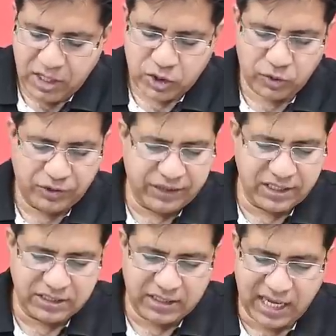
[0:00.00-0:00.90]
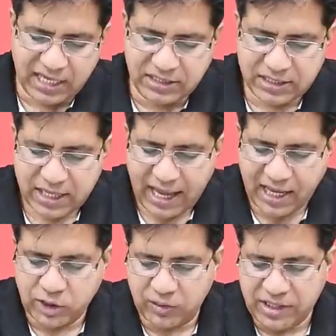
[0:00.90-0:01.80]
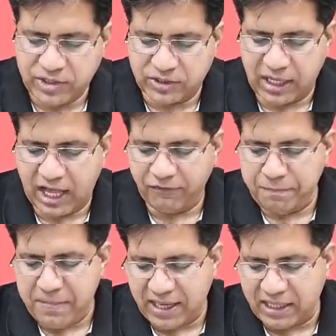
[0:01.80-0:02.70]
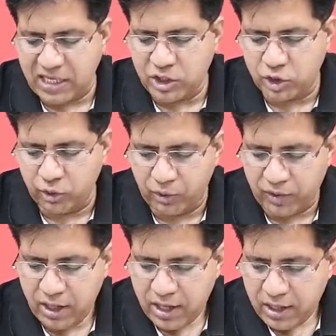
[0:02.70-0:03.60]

So this is actually staff making sure